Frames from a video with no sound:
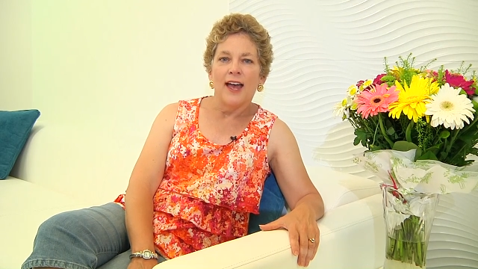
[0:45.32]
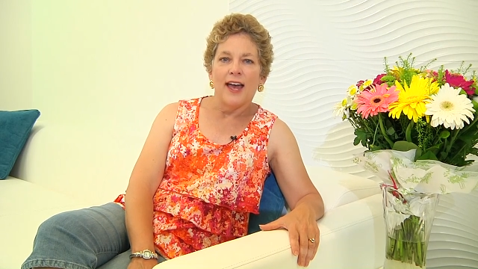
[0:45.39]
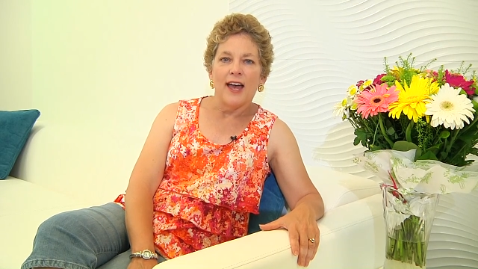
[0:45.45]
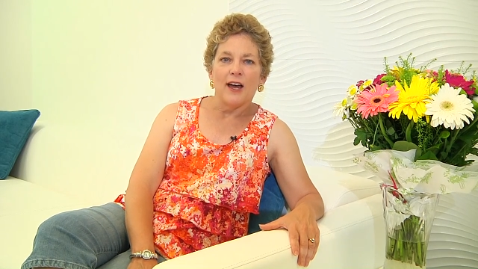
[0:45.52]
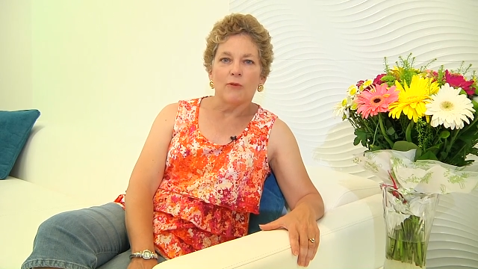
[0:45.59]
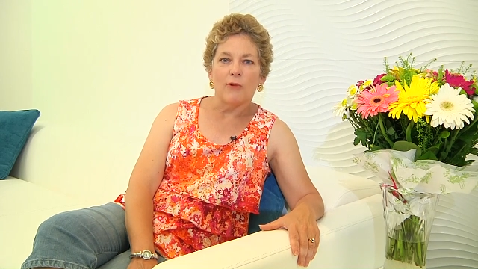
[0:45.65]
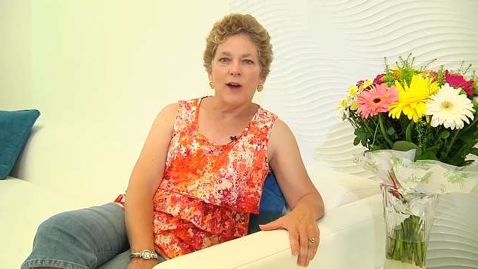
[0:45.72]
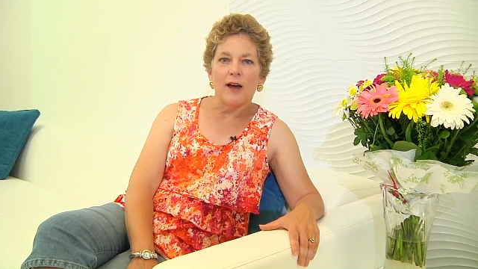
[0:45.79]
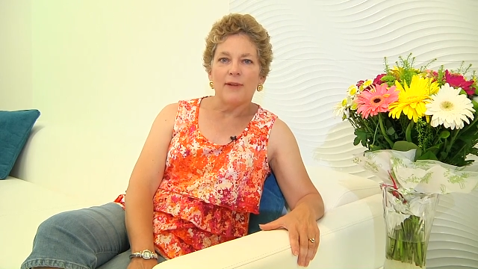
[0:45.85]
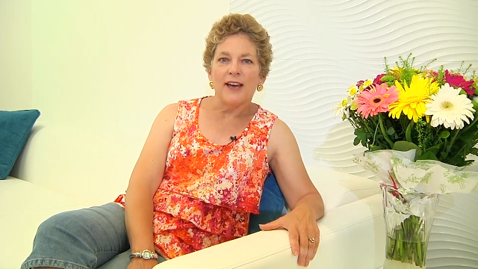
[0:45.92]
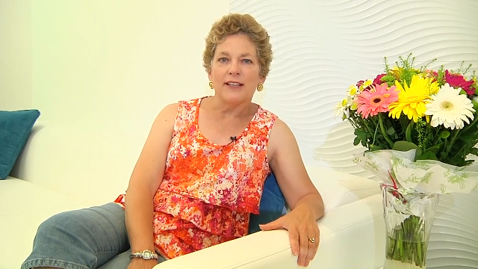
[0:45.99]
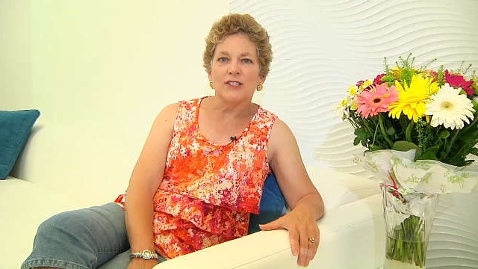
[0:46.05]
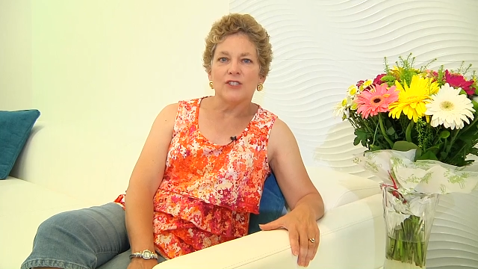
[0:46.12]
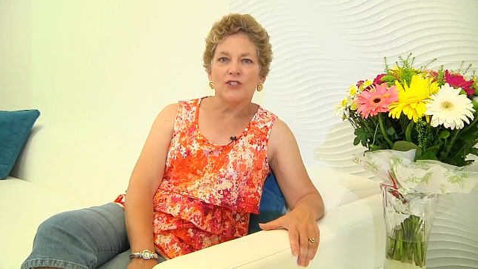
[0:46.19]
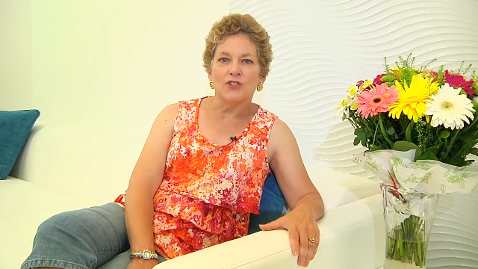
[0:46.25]
and Rob
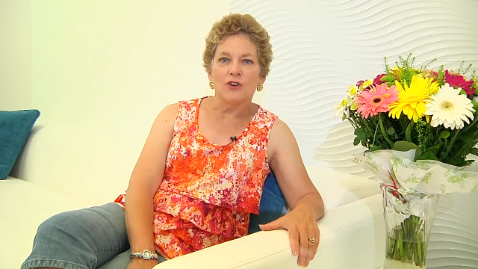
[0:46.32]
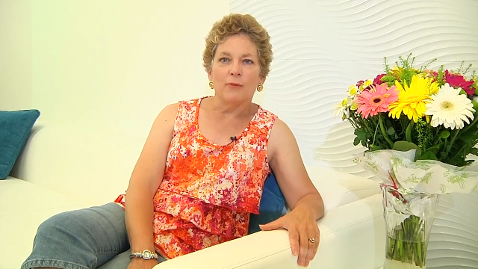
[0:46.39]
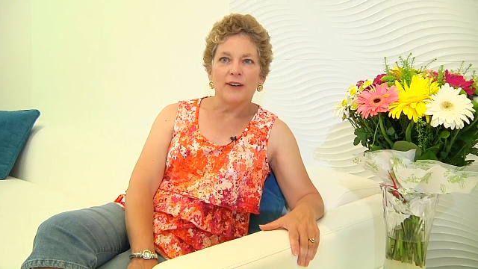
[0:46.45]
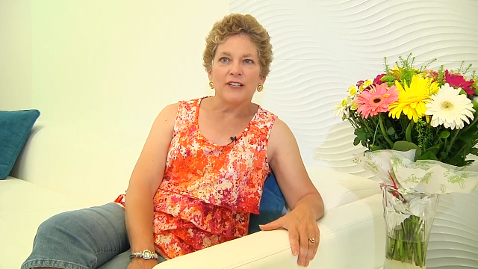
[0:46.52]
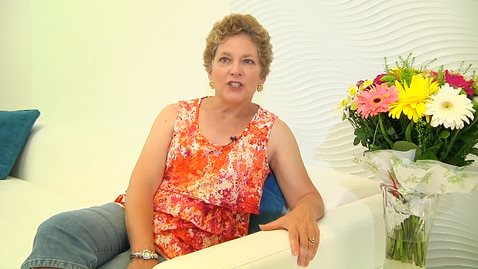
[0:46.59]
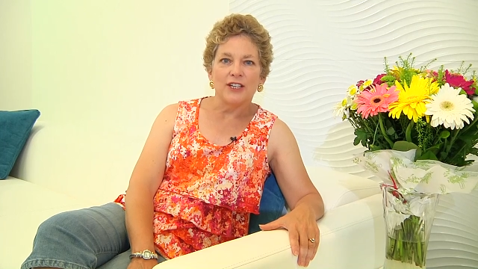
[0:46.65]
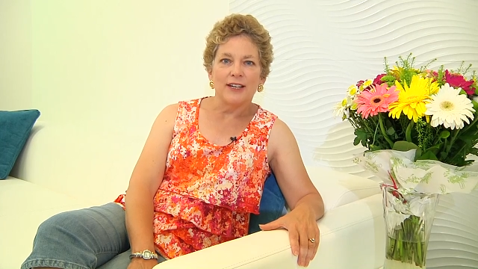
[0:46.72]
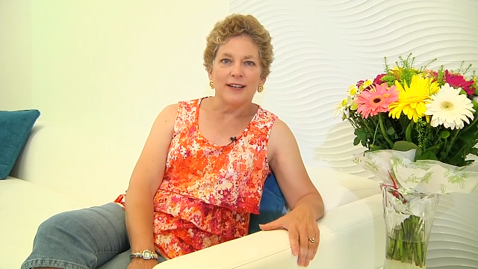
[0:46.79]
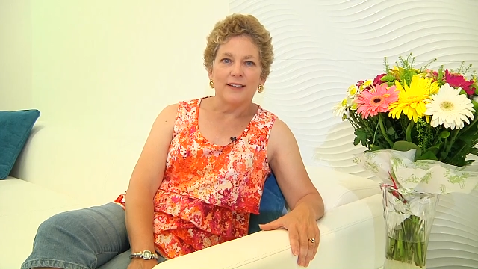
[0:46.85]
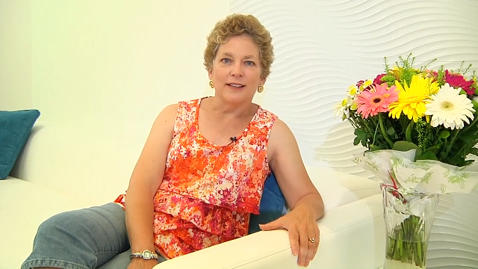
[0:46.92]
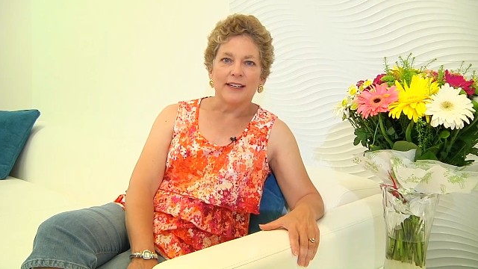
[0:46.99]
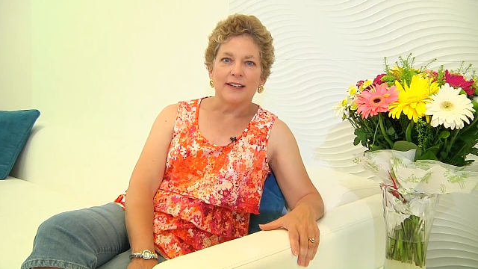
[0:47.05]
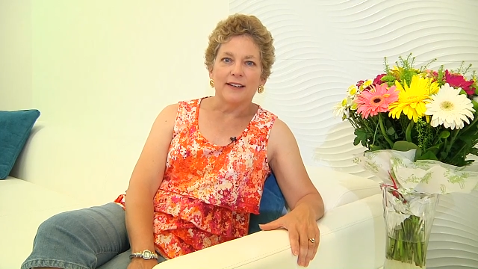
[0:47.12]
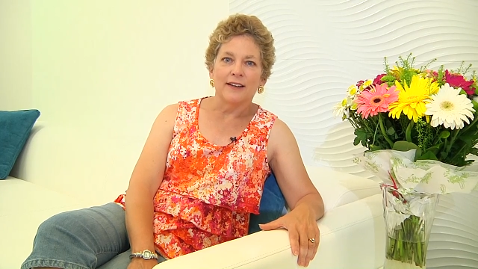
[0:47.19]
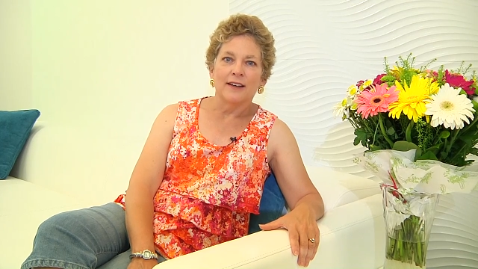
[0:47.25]
had so much
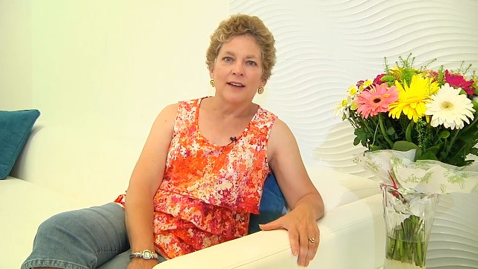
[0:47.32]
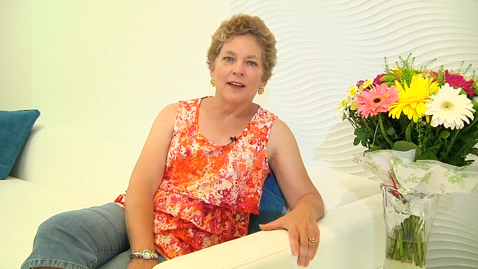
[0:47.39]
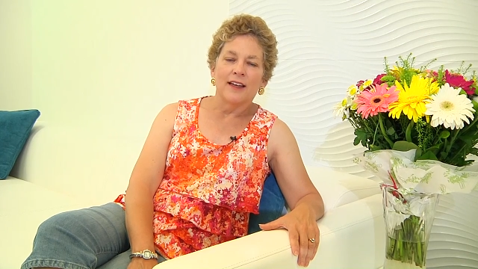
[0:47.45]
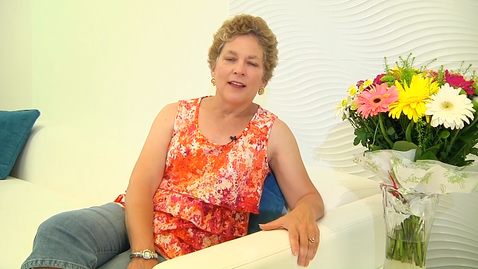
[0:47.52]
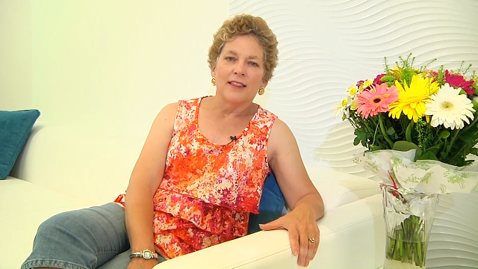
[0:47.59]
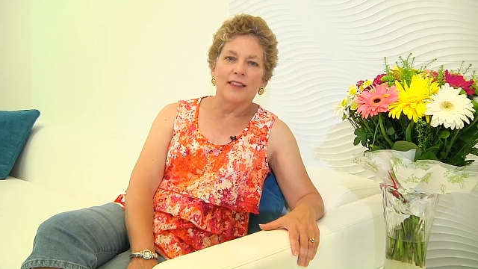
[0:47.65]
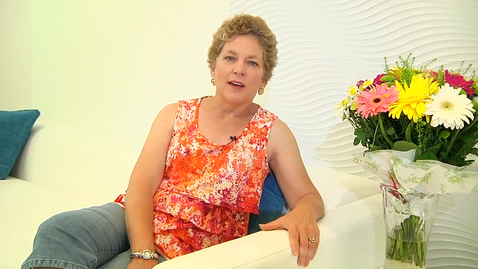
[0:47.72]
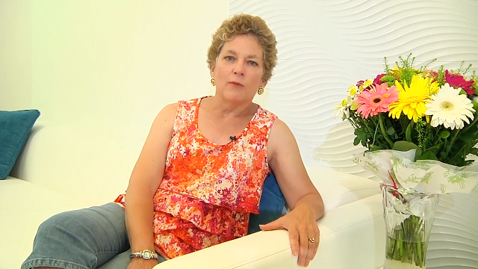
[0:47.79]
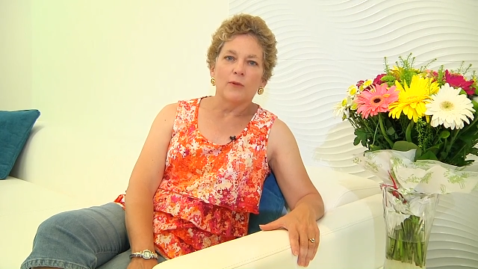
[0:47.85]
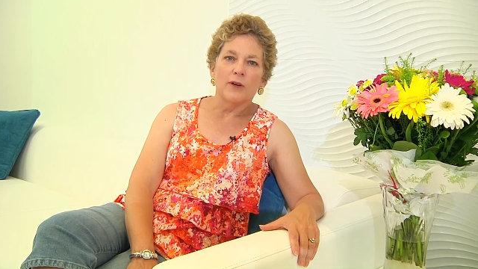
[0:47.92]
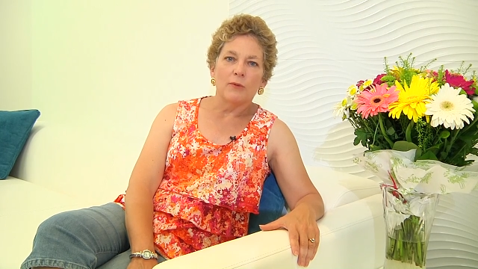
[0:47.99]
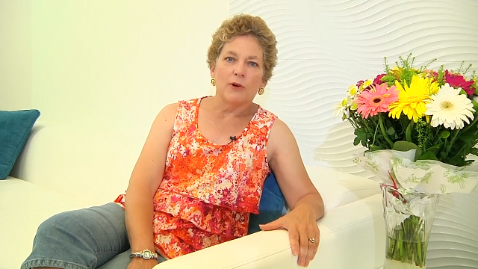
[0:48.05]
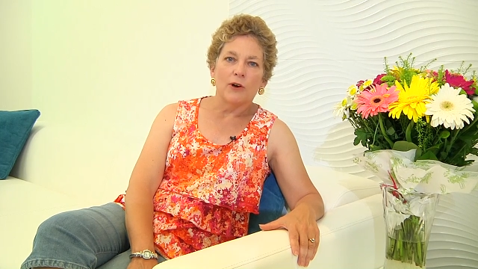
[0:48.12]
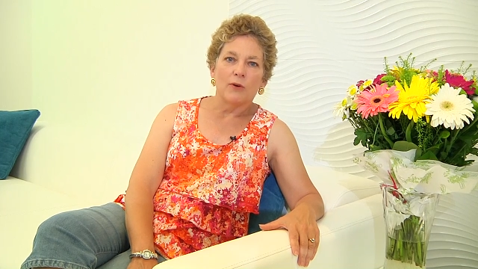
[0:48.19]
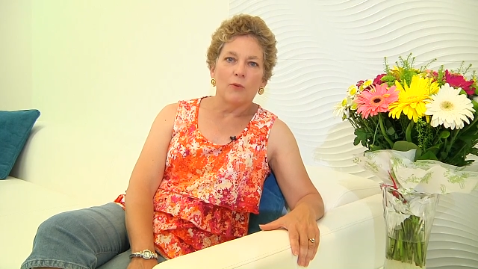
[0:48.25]
healing that
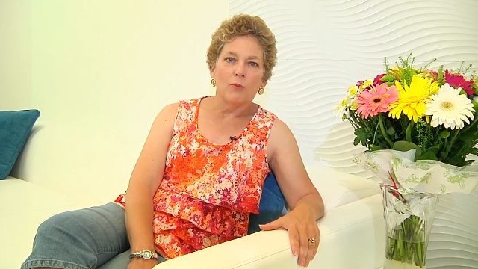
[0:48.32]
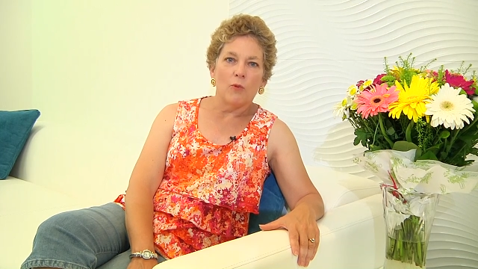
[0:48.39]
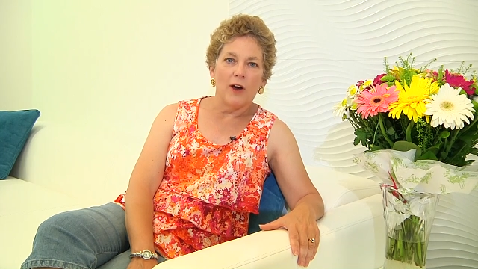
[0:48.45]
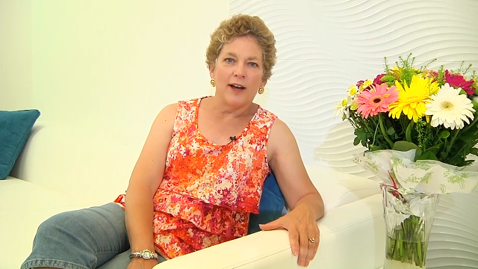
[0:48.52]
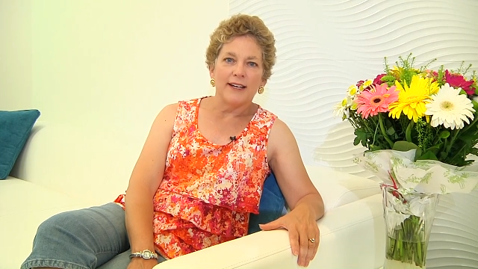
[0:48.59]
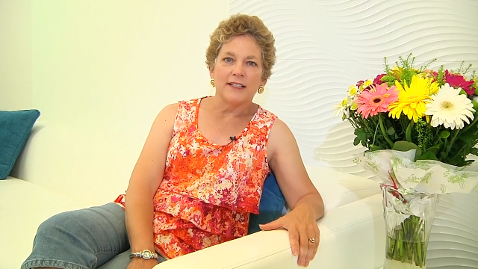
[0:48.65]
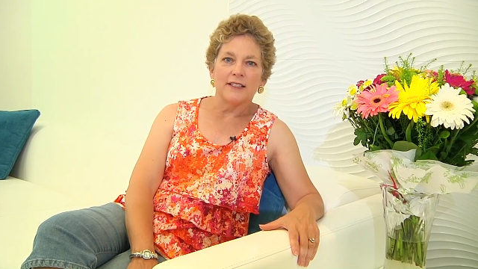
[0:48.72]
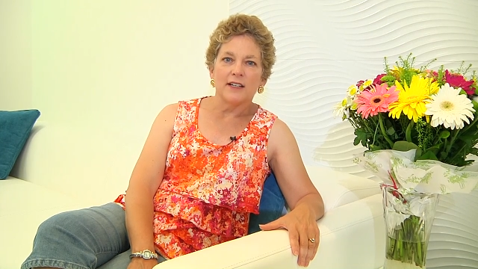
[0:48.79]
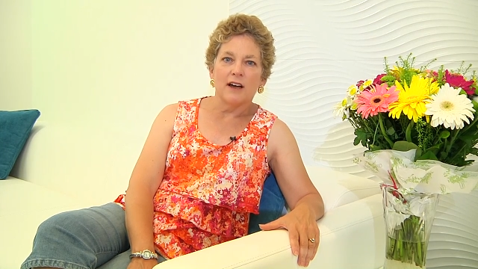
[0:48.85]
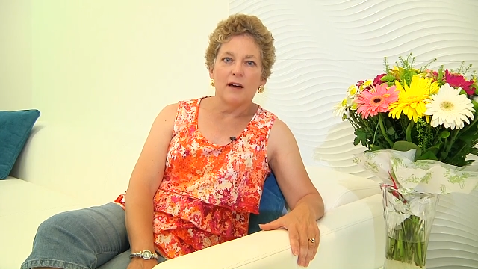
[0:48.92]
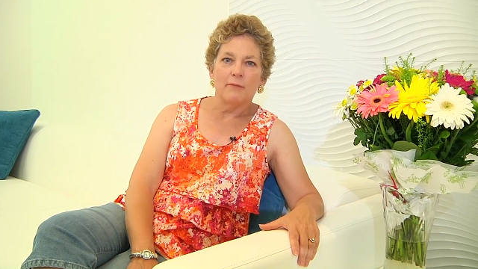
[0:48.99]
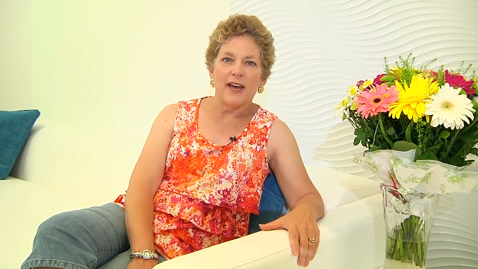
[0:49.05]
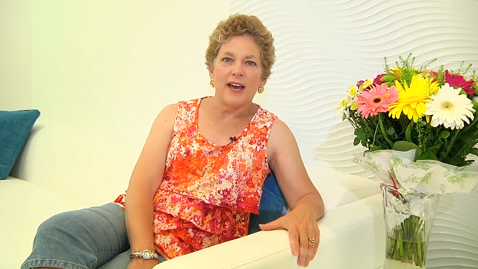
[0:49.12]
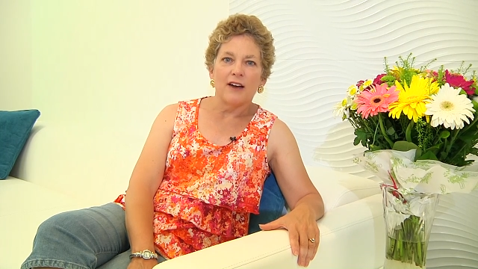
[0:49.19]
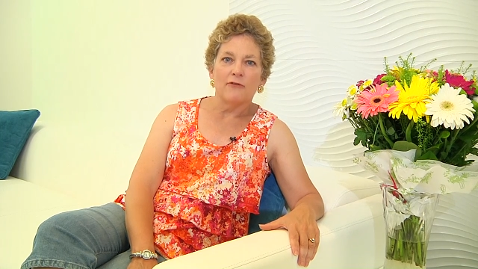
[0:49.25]
we were wanting to
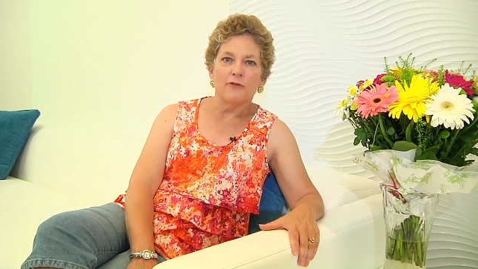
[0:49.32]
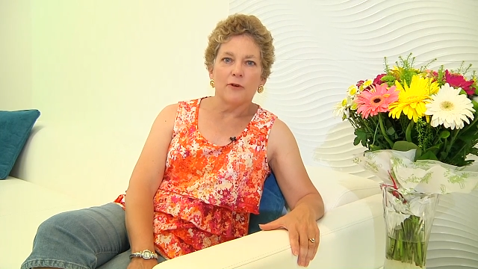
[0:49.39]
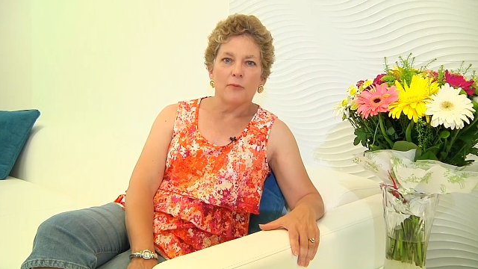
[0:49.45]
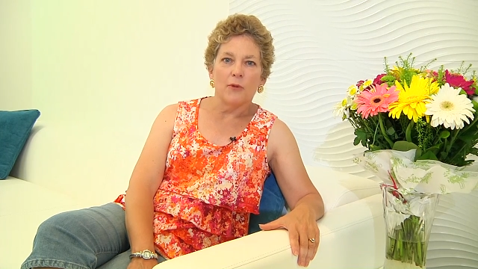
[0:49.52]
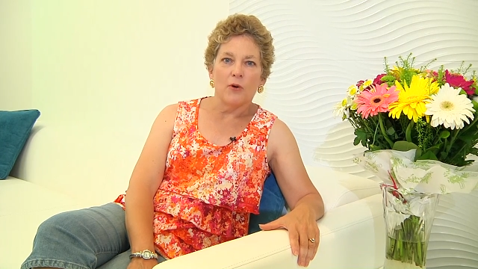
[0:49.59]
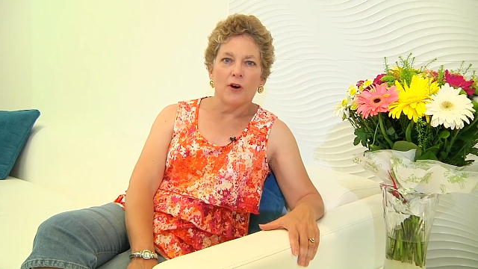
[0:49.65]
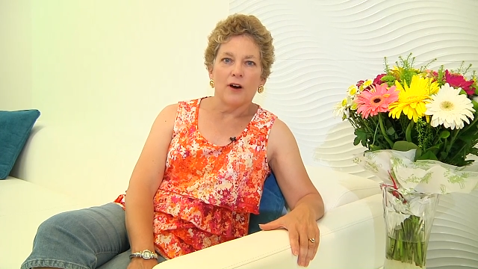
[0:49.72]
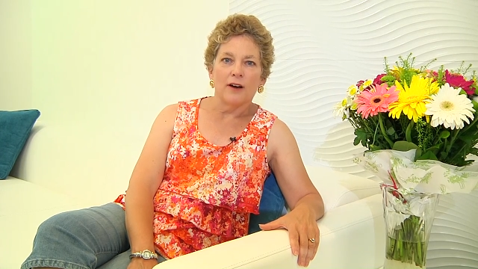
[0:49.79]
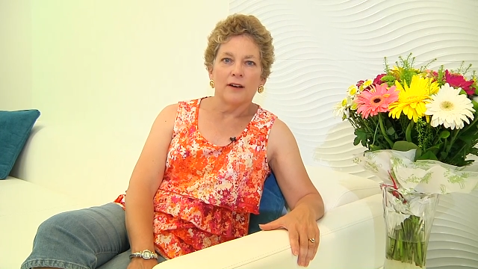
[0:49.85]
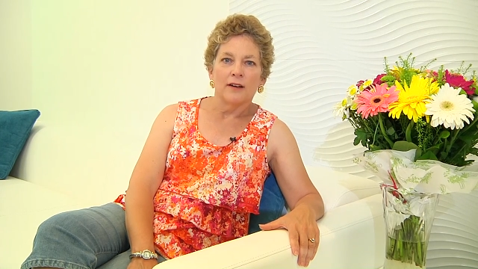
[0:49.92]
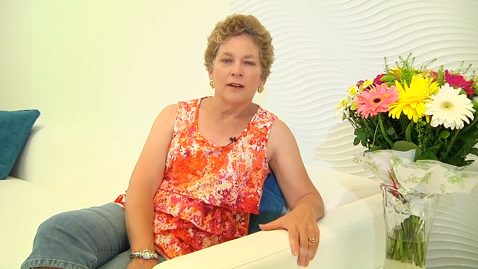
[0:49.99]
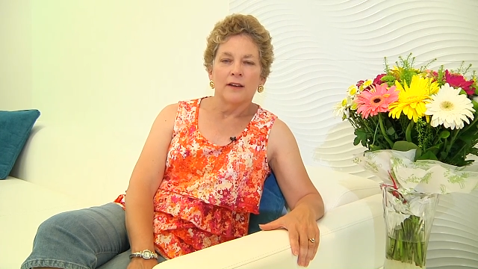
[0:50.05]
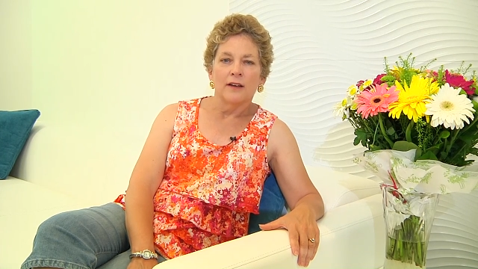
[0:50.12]
come back for more.